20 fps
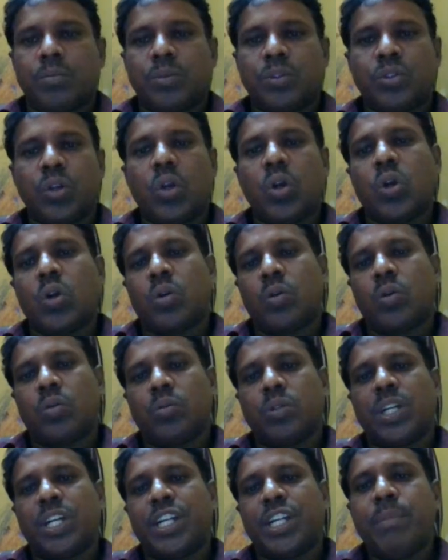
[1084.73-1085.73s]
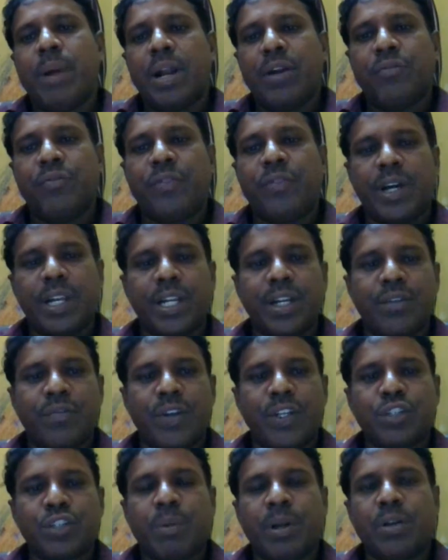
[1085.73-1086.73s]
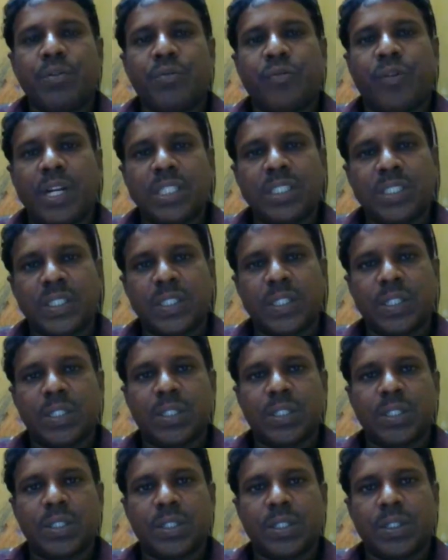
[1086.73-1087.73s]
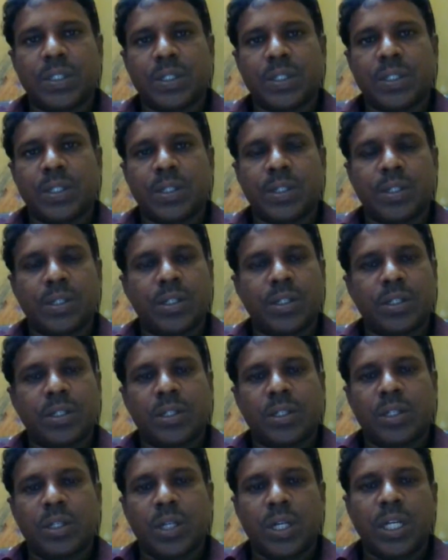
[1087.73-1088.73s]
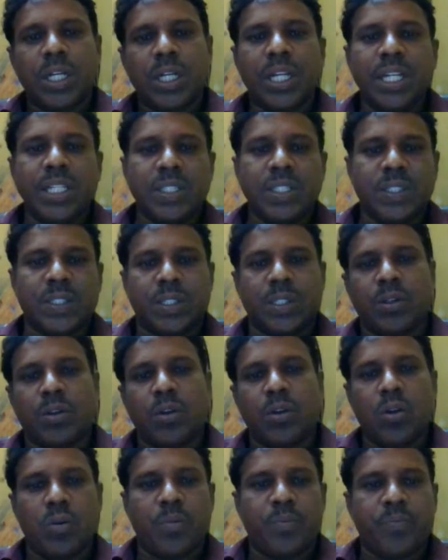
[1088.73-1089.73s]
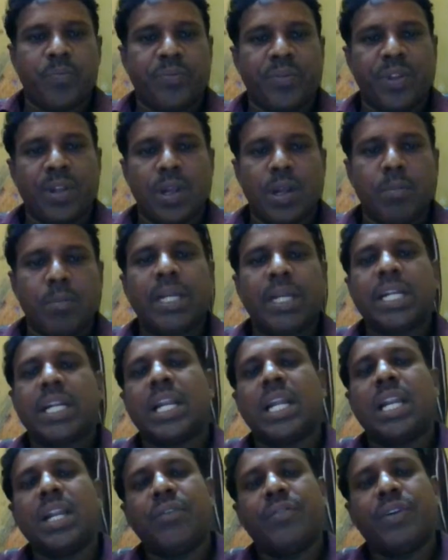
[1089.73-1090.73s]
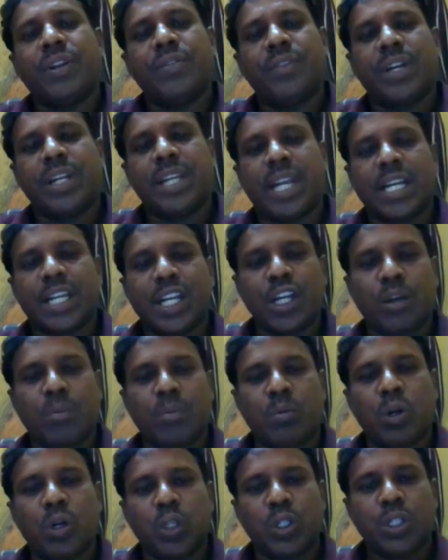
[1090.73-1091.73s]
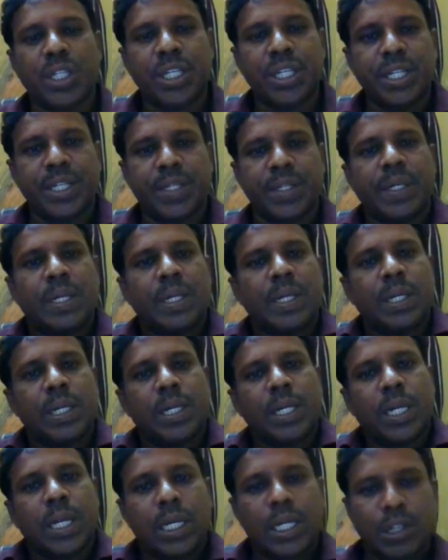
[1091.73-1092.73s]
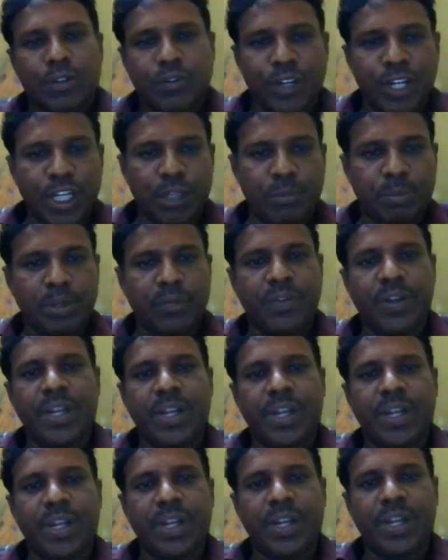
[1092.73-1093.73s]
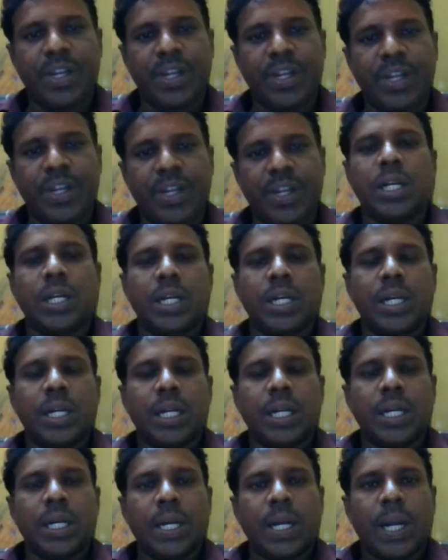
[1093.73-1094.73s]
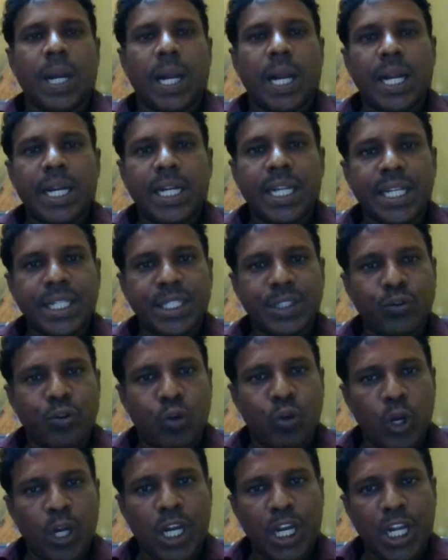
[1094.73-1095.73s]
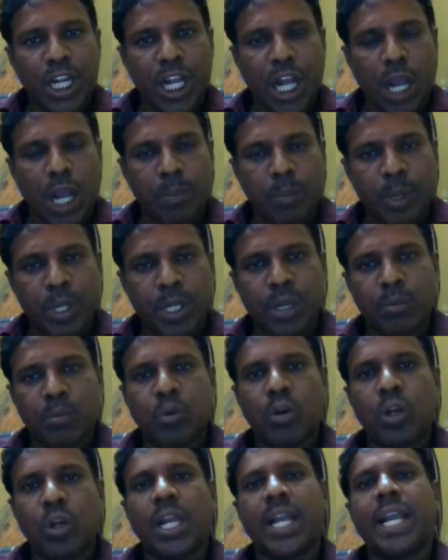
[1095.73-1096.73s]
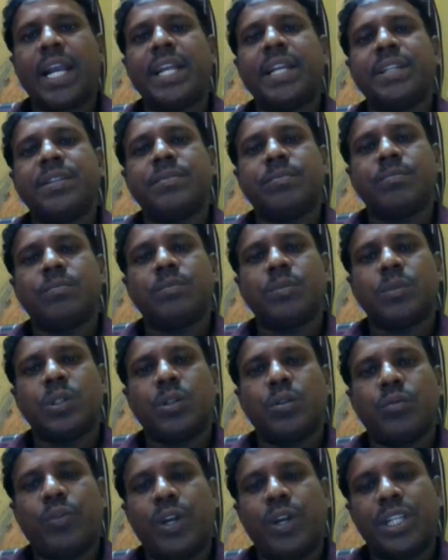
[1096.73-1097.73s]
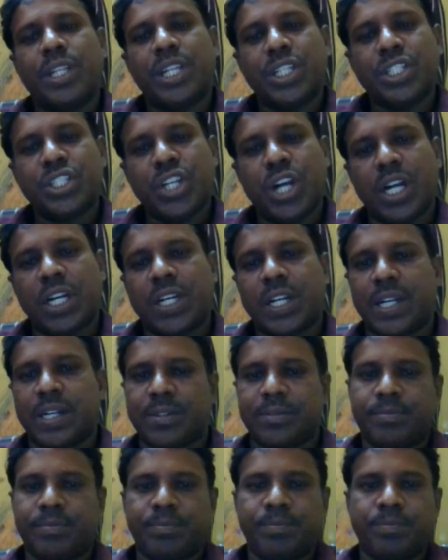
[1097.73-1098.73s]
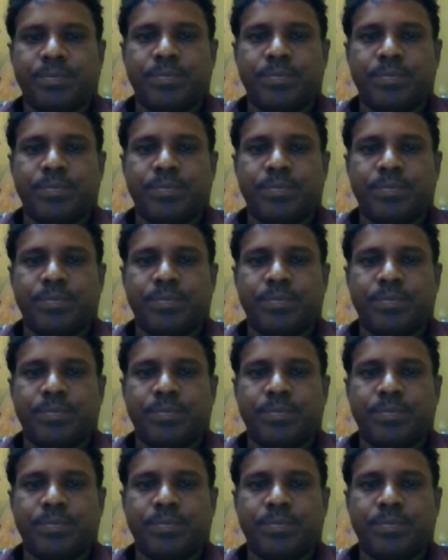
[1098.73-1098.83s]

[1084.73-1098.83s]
so the demand for investment funds, it is particularly when we are talking about the liquidity preference, it is only applicable again for the short run,